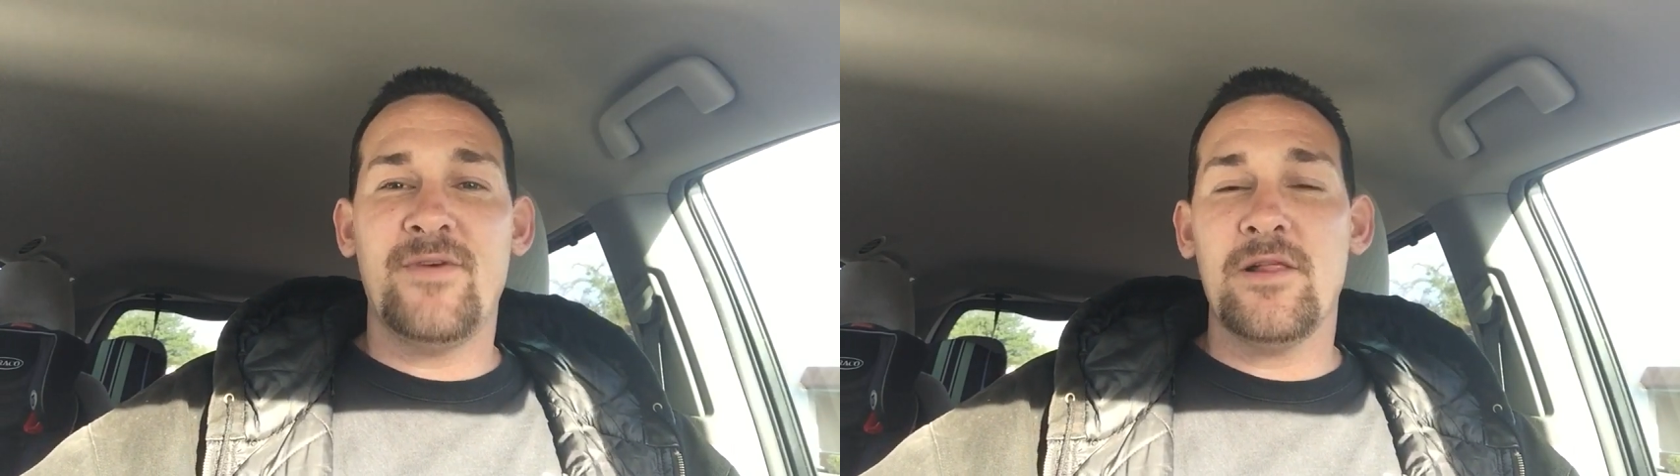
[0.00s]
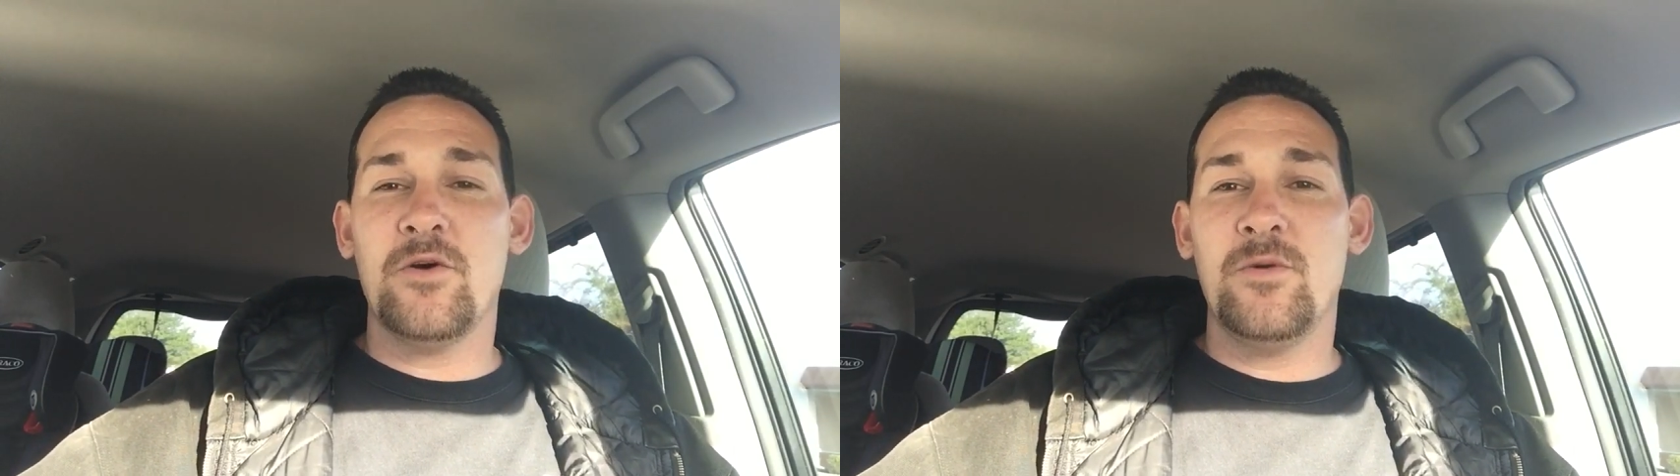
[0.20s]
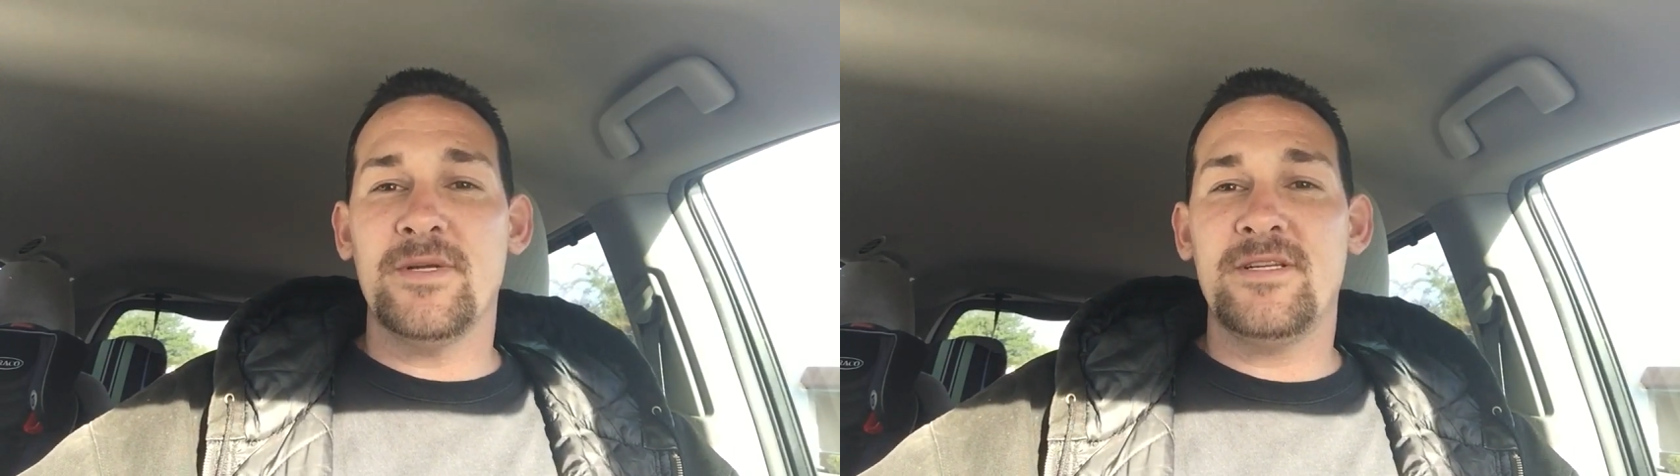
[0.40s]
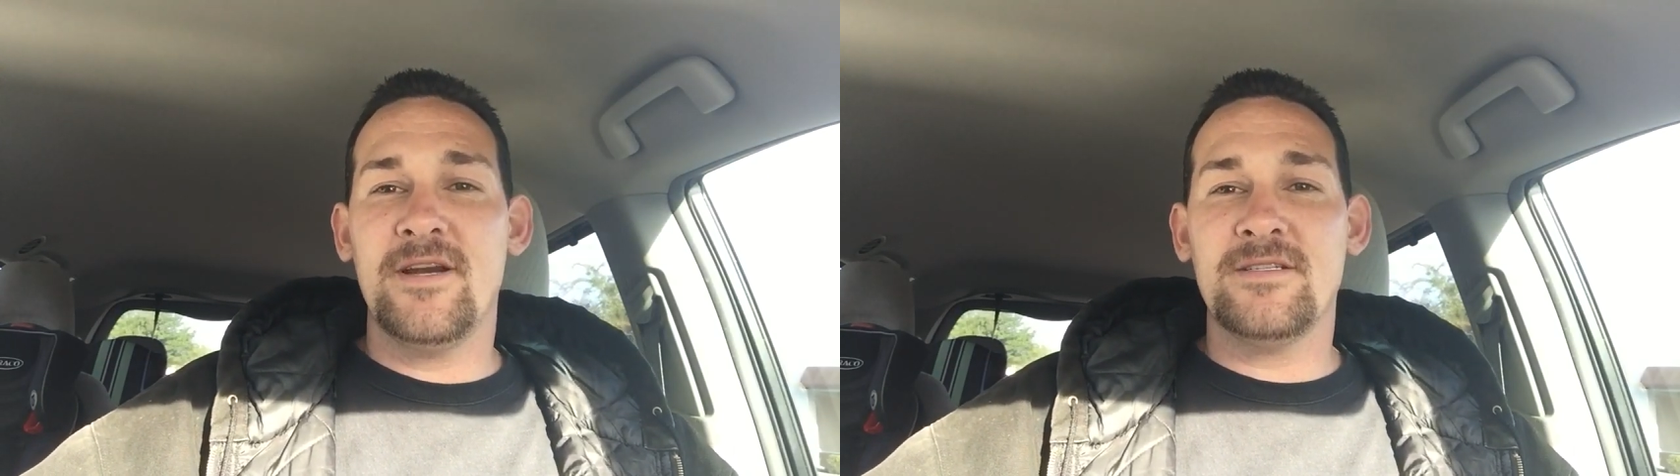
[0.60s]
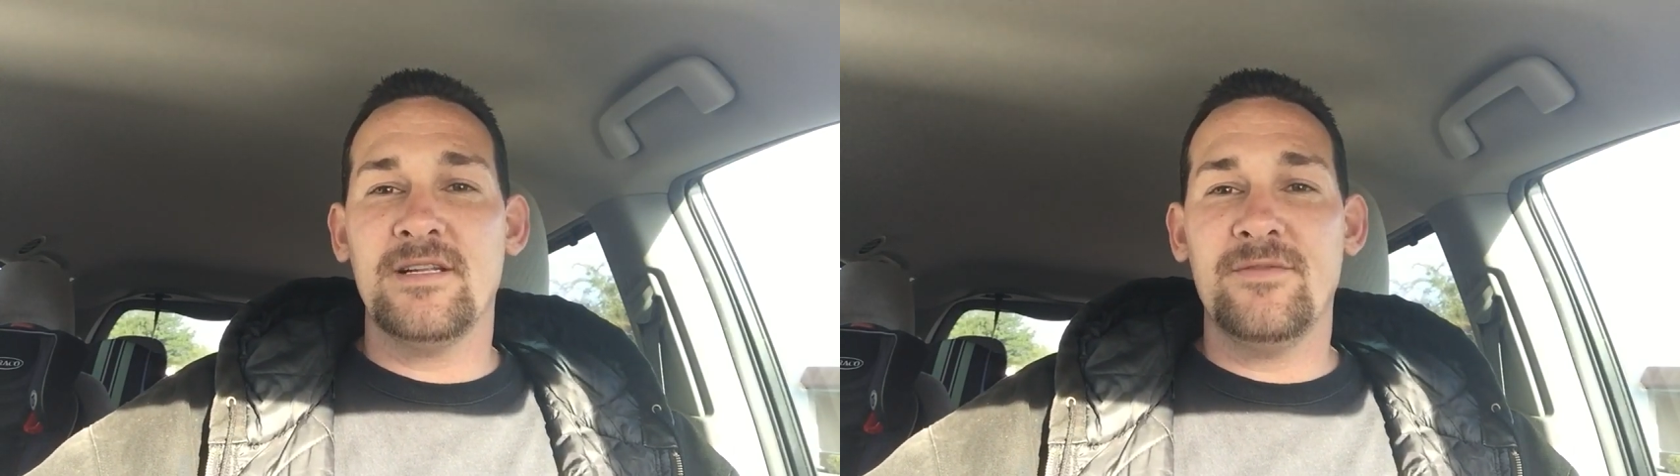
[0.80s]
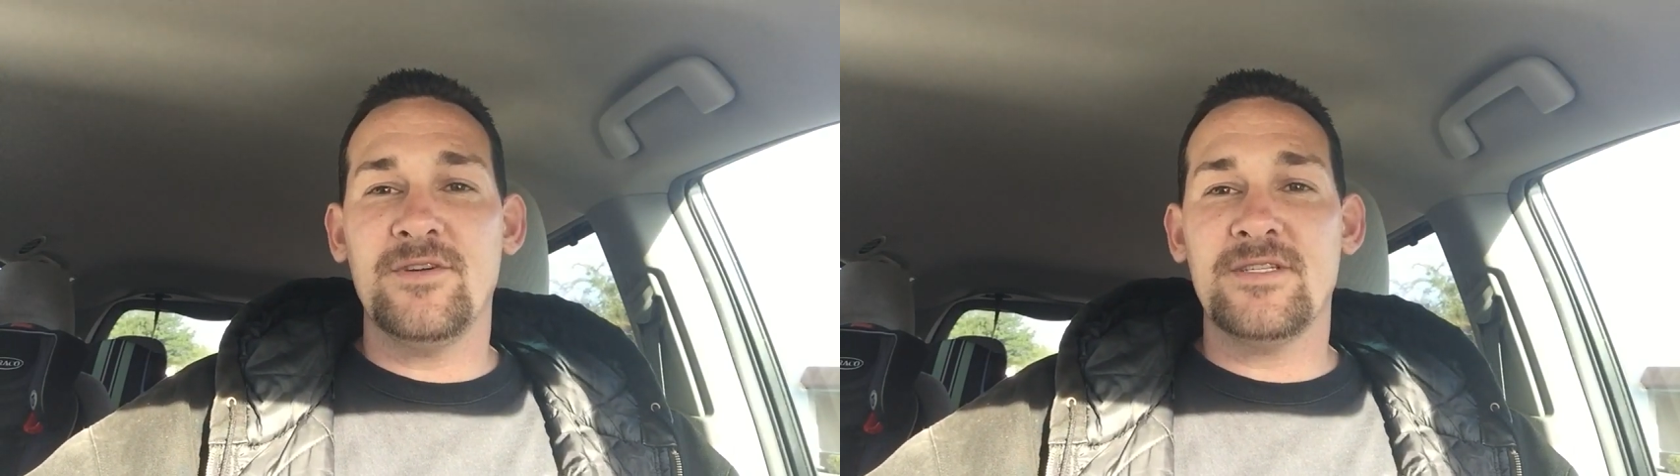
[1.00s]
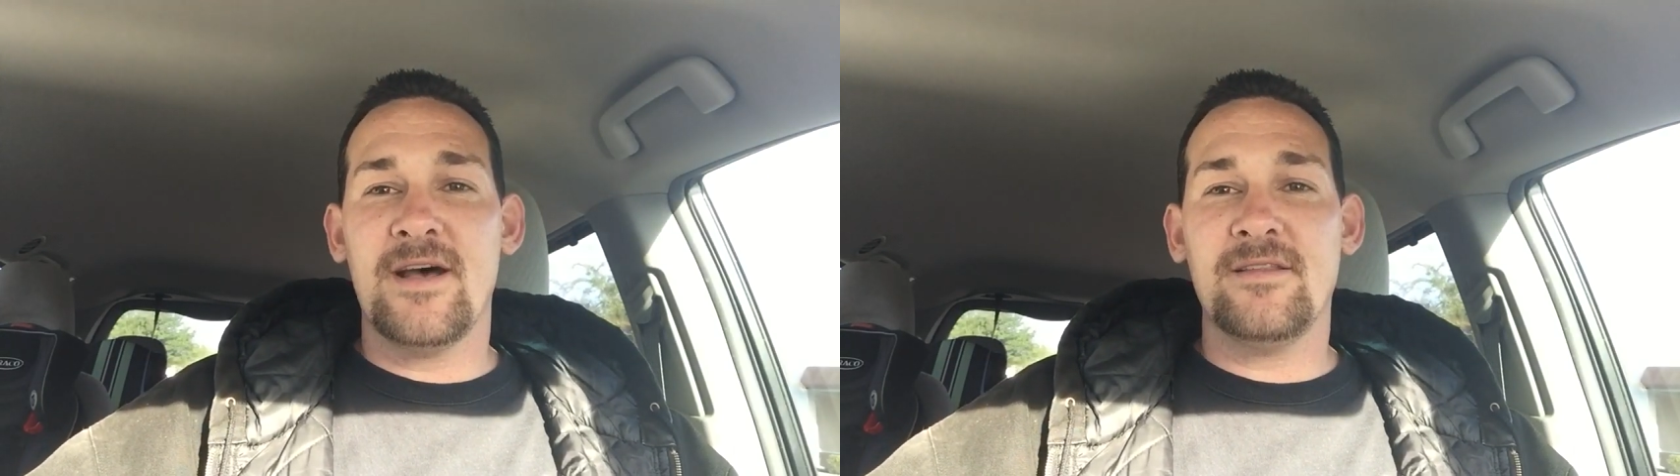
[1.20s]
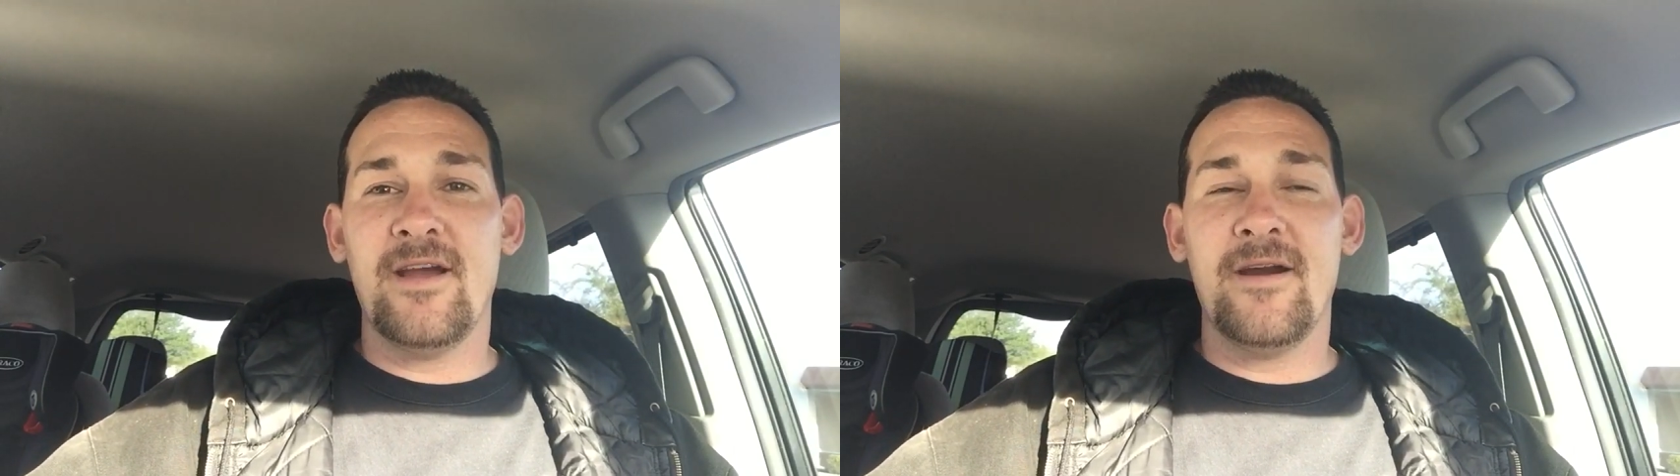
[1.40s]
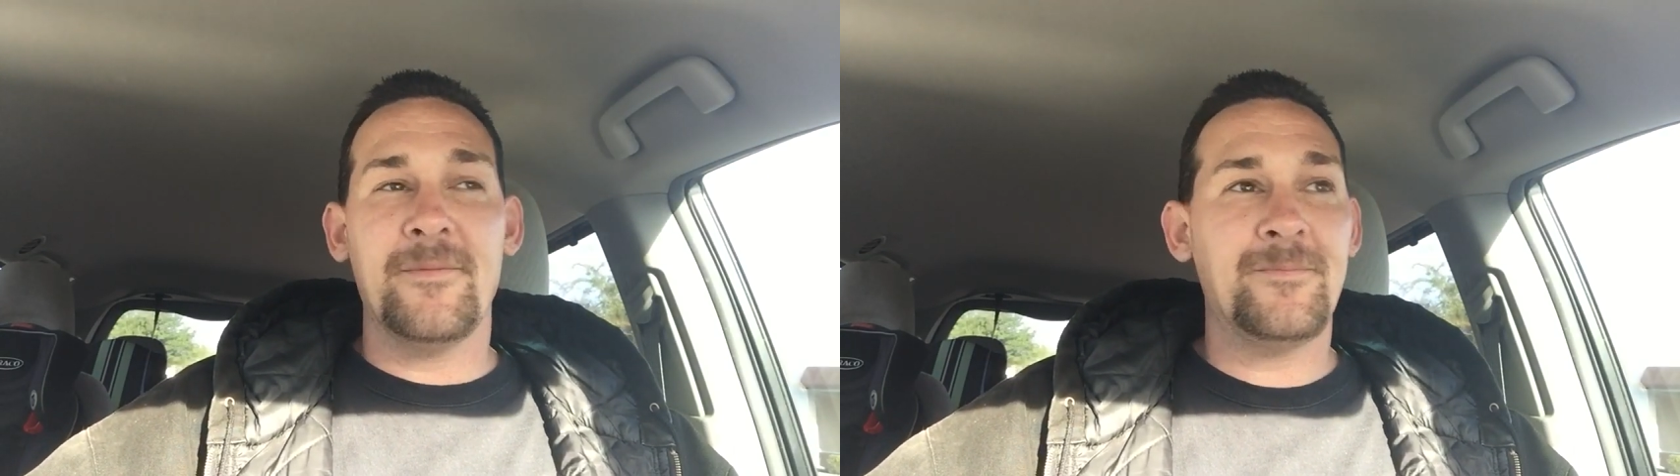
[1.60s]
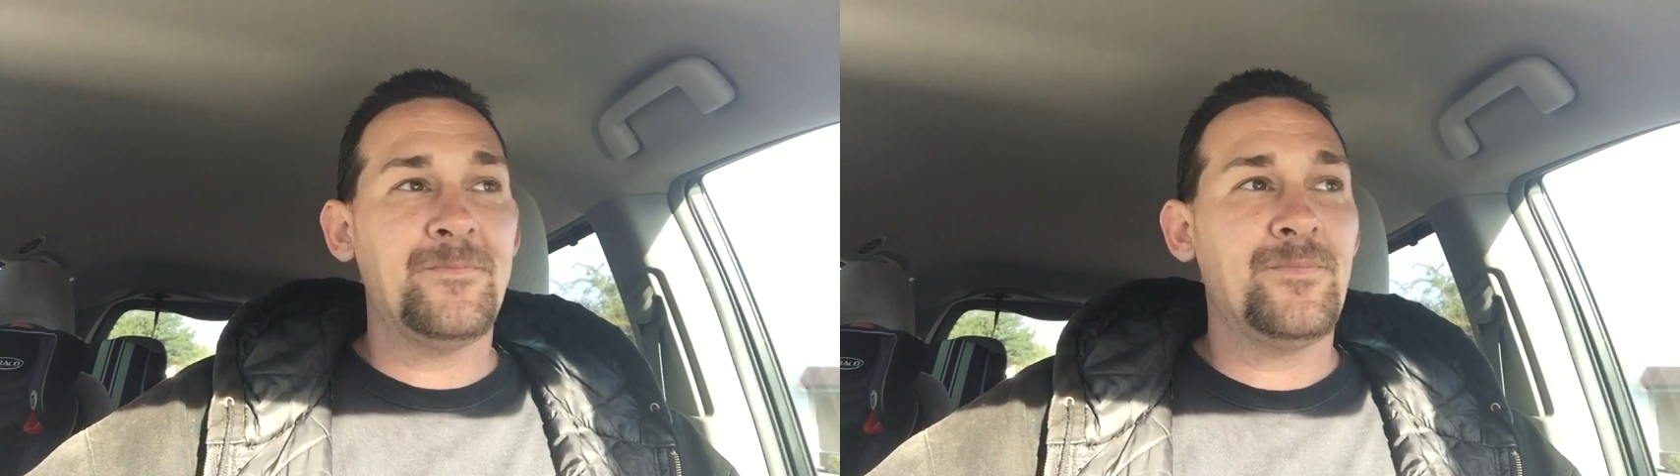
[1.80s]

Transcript: fellow Uber tiers and lifters out there?